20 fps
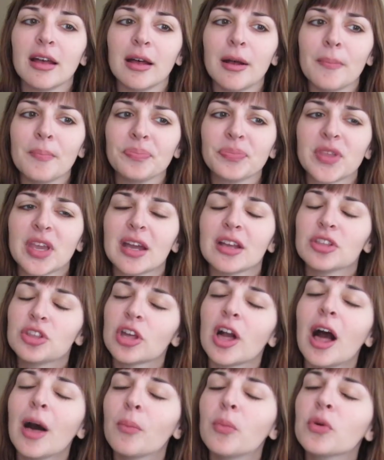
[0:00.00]
um, a
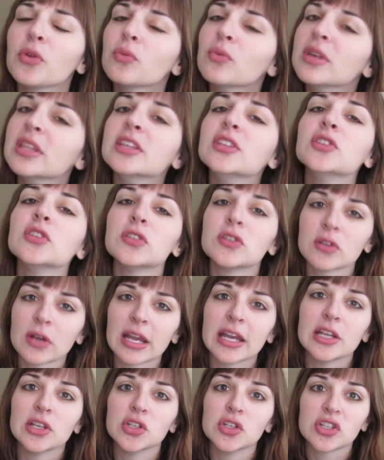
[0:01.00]
job with really
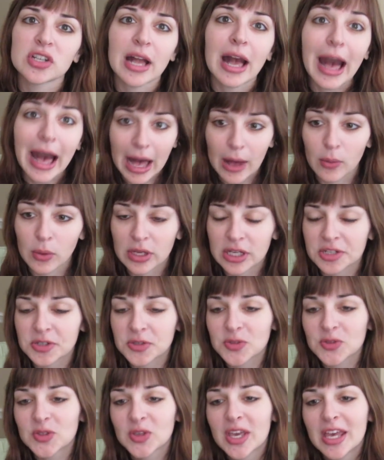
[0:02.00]
strange
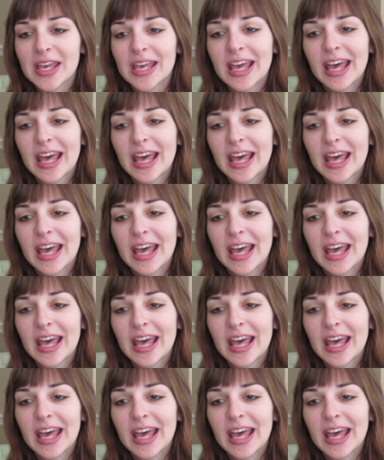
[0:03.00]
hours.